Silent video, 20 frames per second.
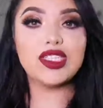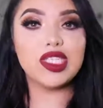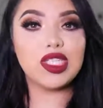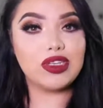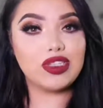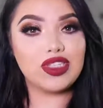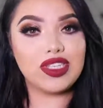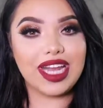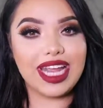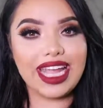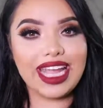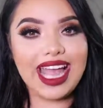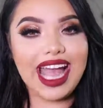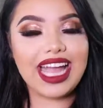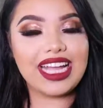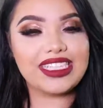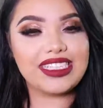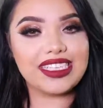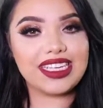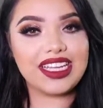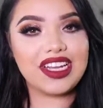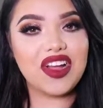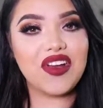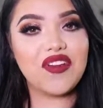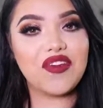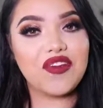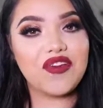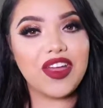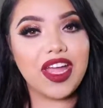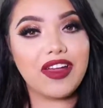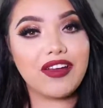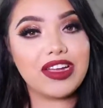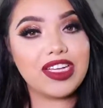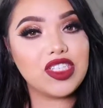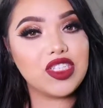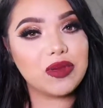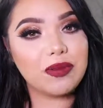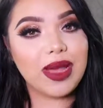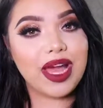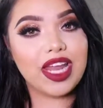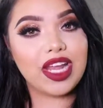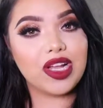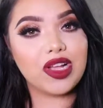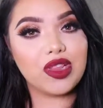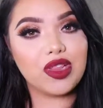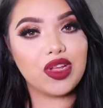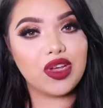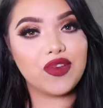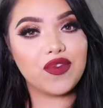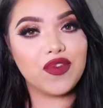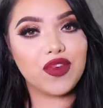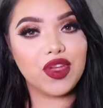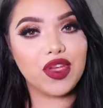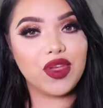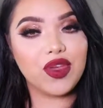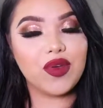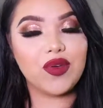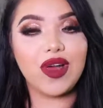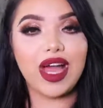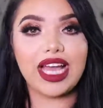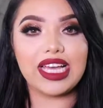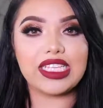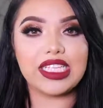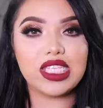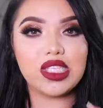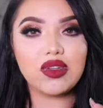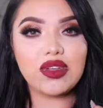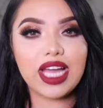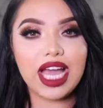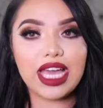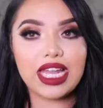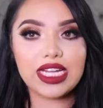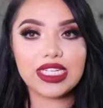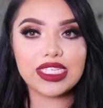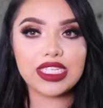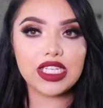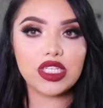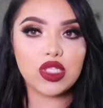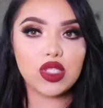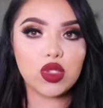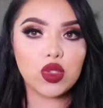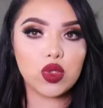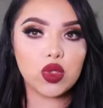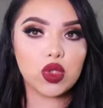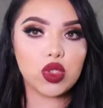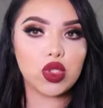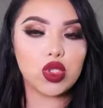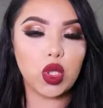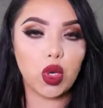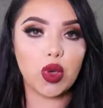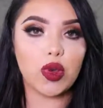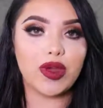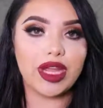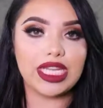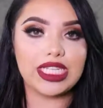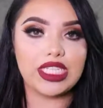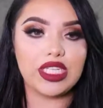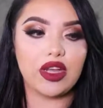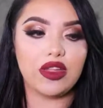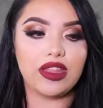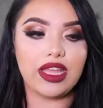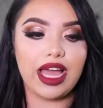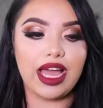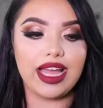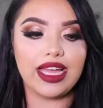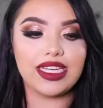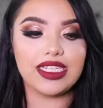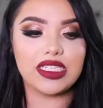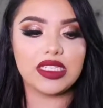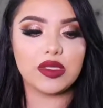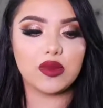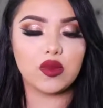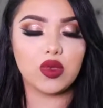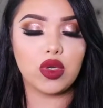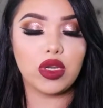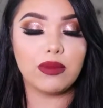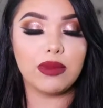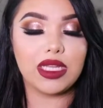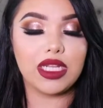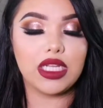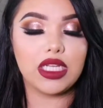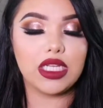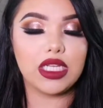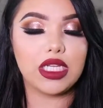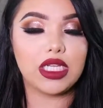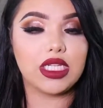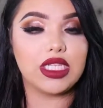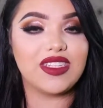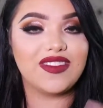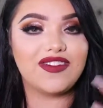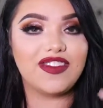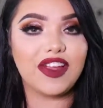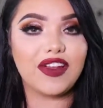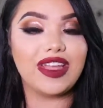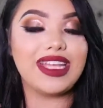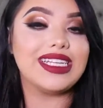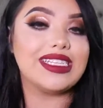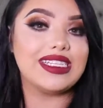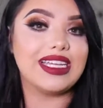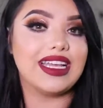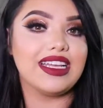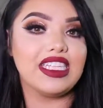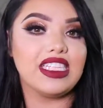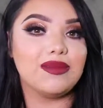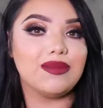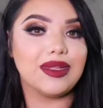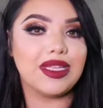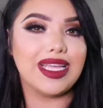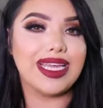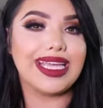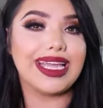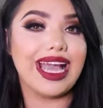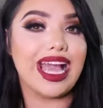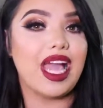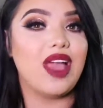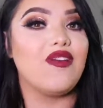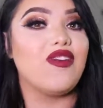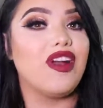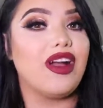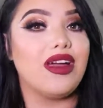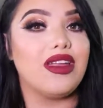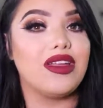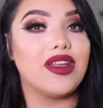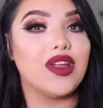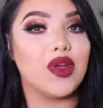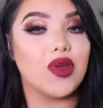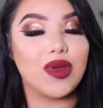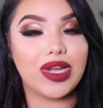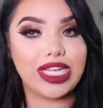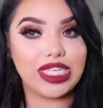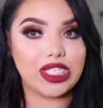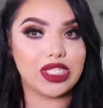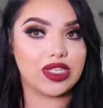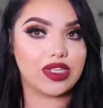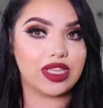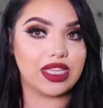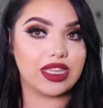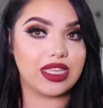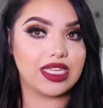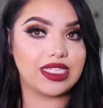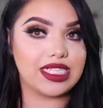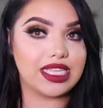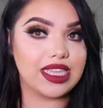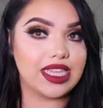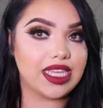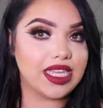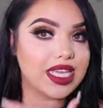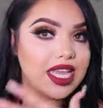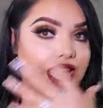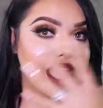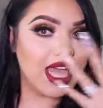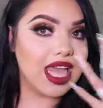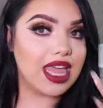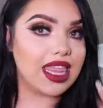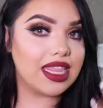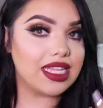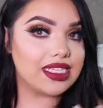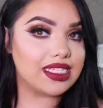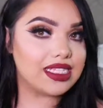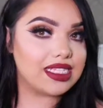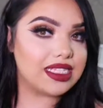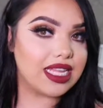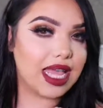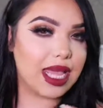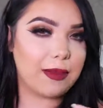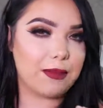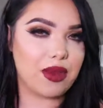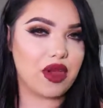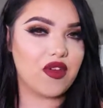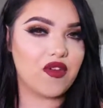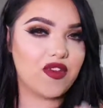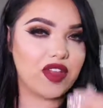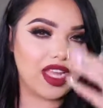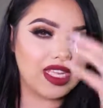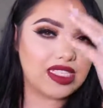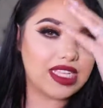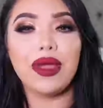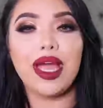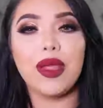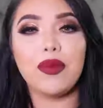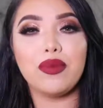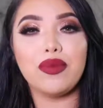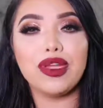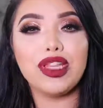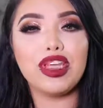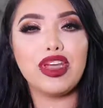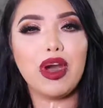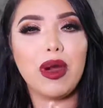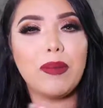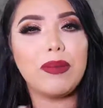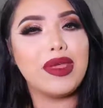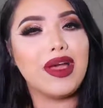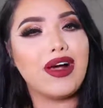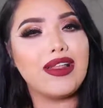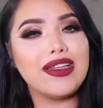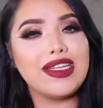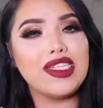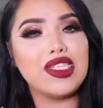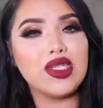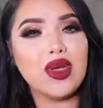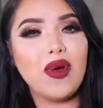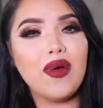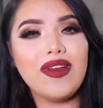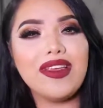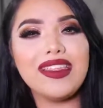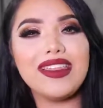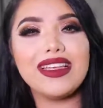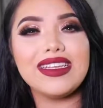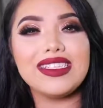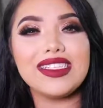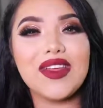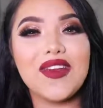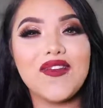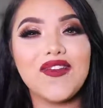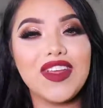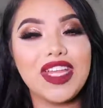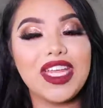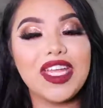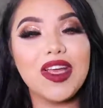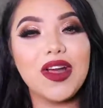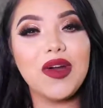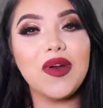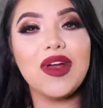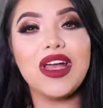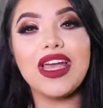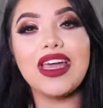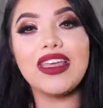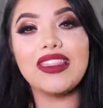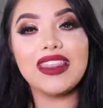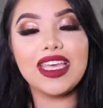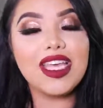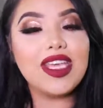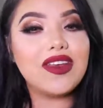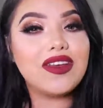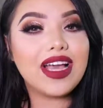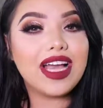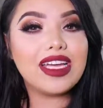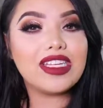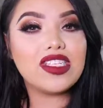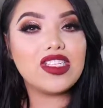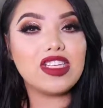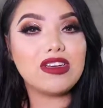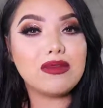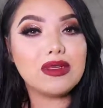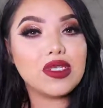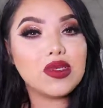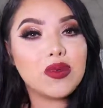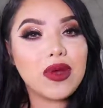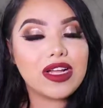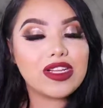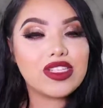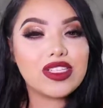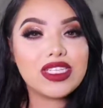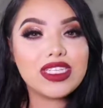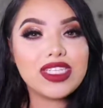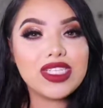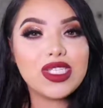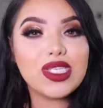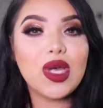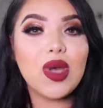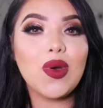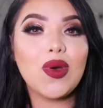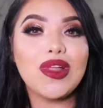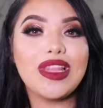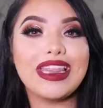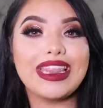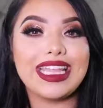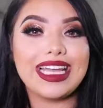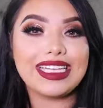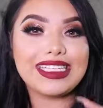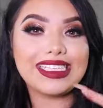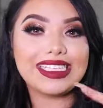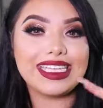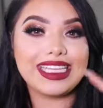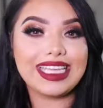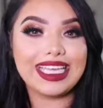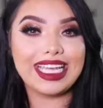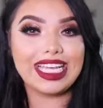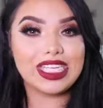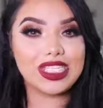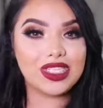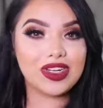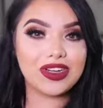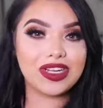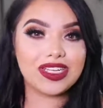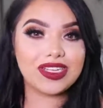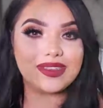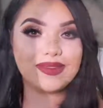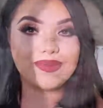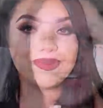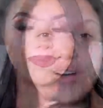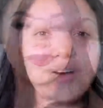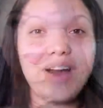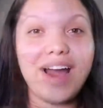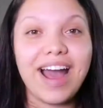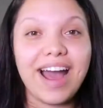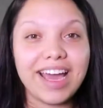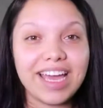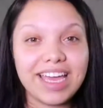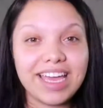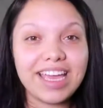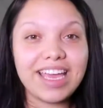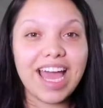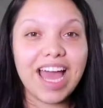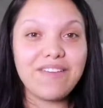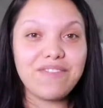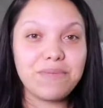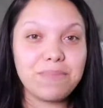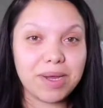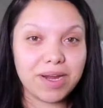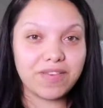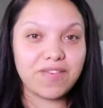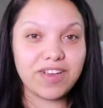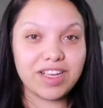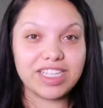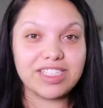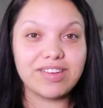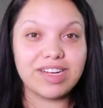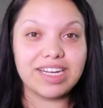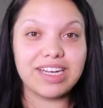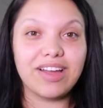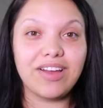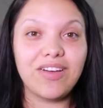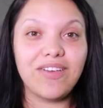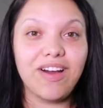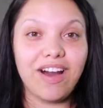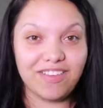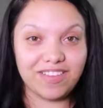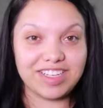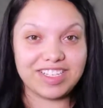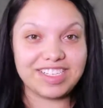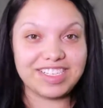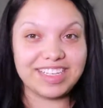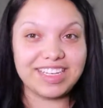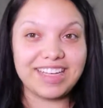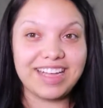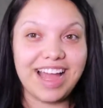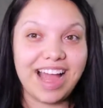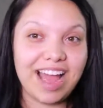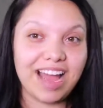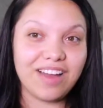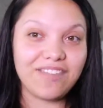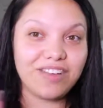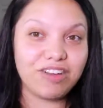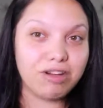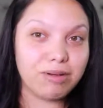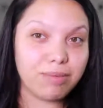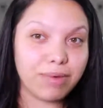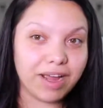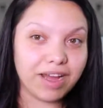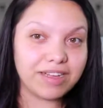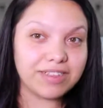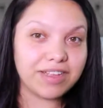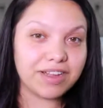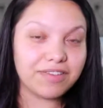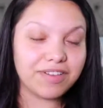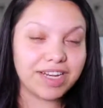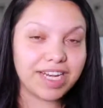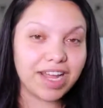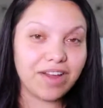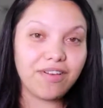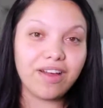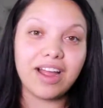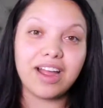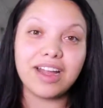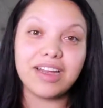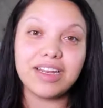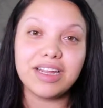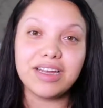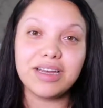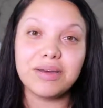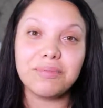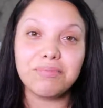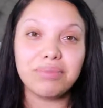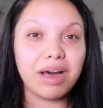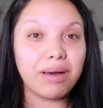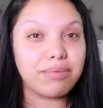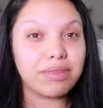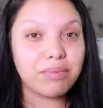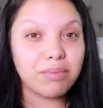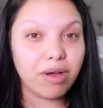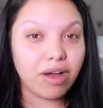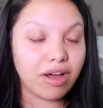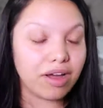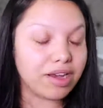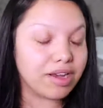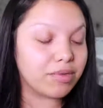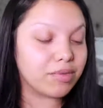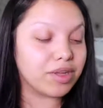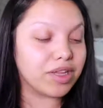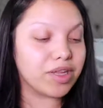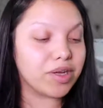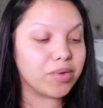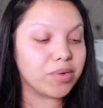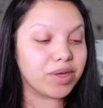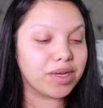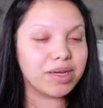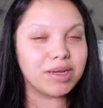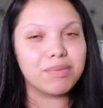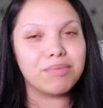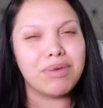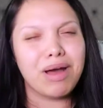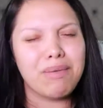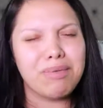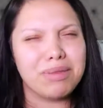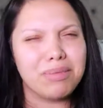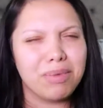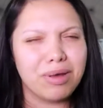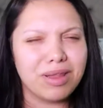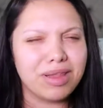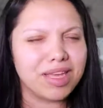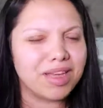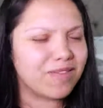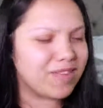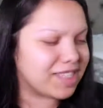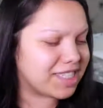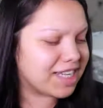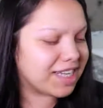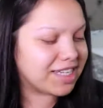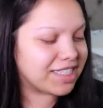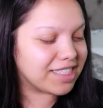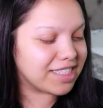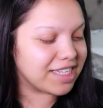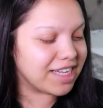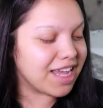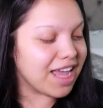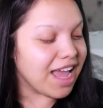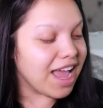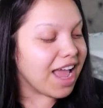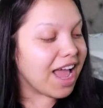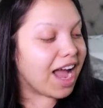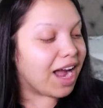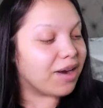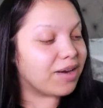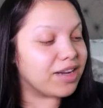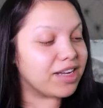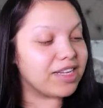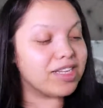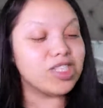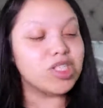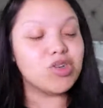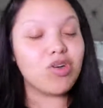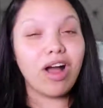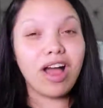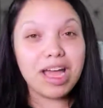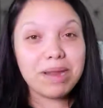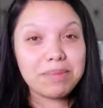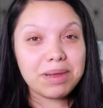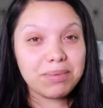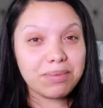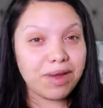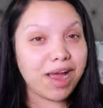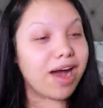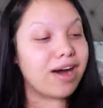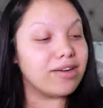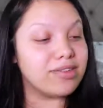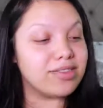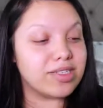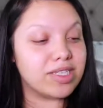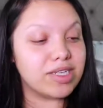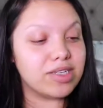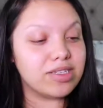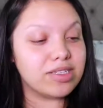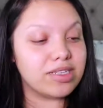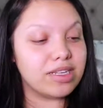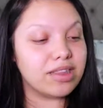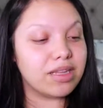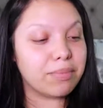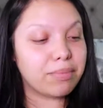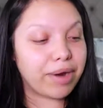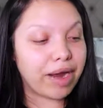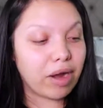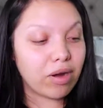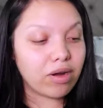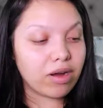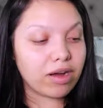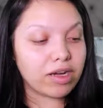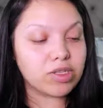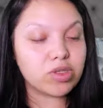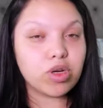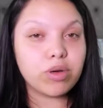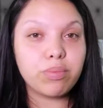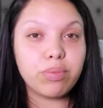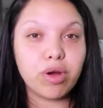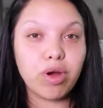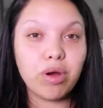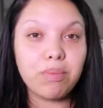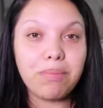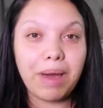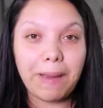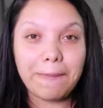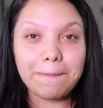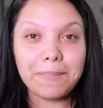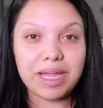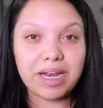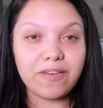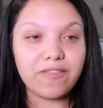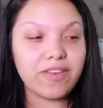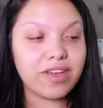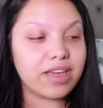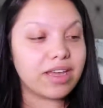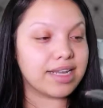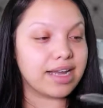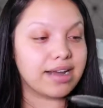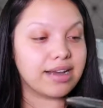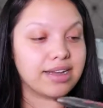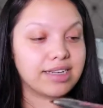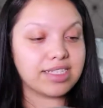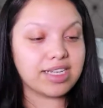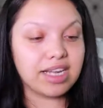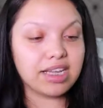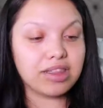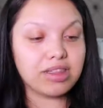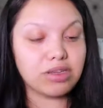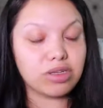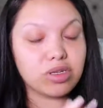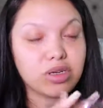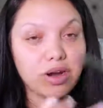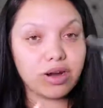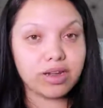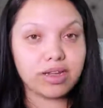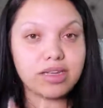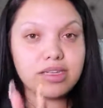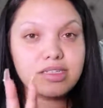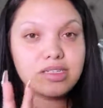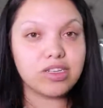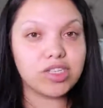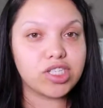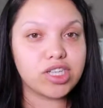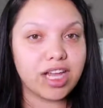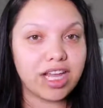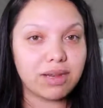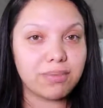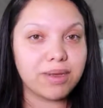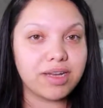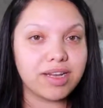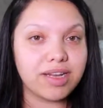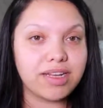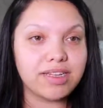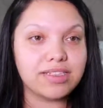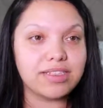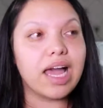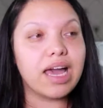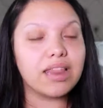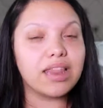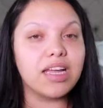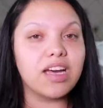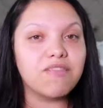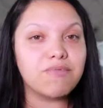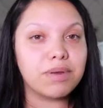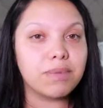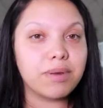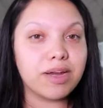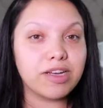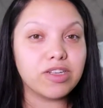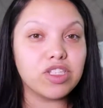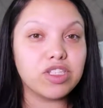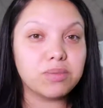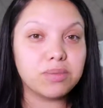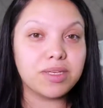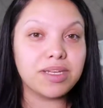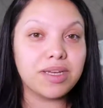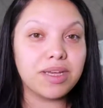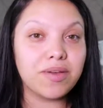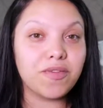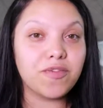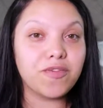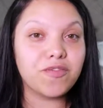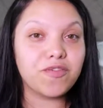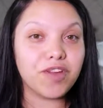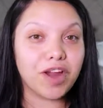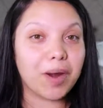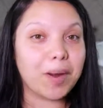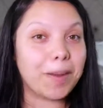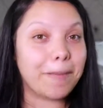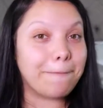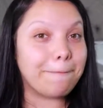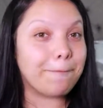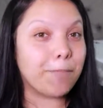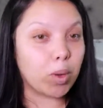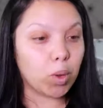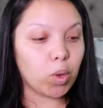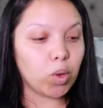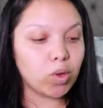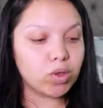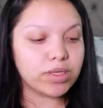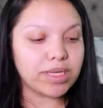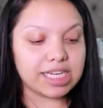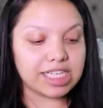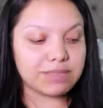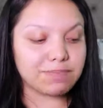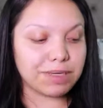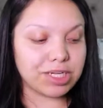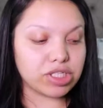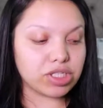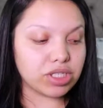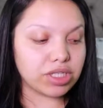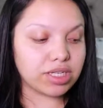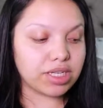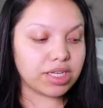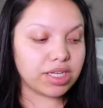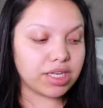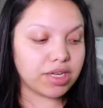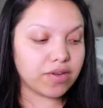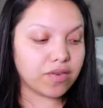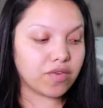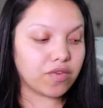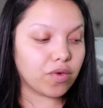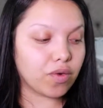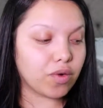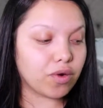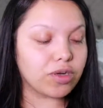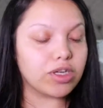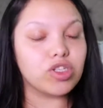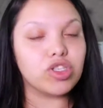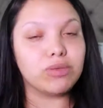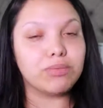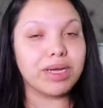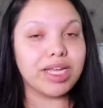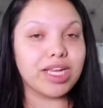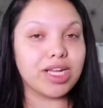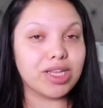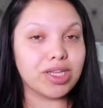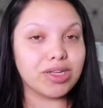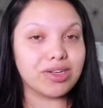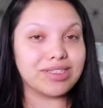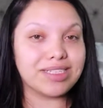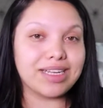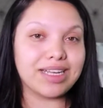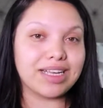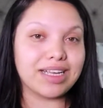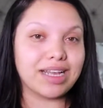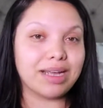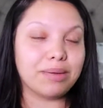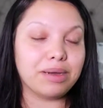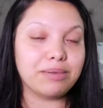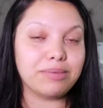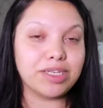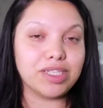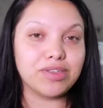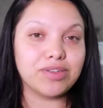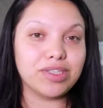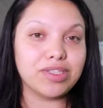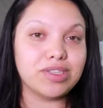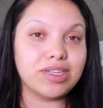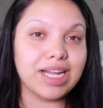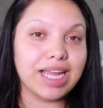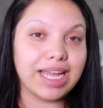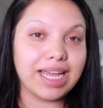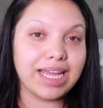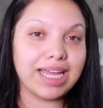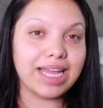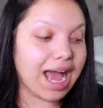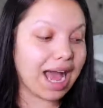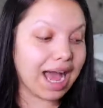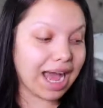So today I did a very dramatic look for you. I still kind of didn't do so crazy on the eyes. Well, I mean, it's very intense, but like I've gone crazier than this. I think this is like perfect. I really hope y'all enjoyed this video. Thank you guys so much for watching. So let's get started. So I have a bare face right now. Obviously, I have no brows on right now. I'm gonna pop them on really quick. Pop them on like if it's that easy. I'm gonna draw in my brows using the Brow Contour Pro by Benefit. I'm gonna take the darkest shade because I love my brows to be very bold, especially for dramatic looks like I'm gonna be doing today.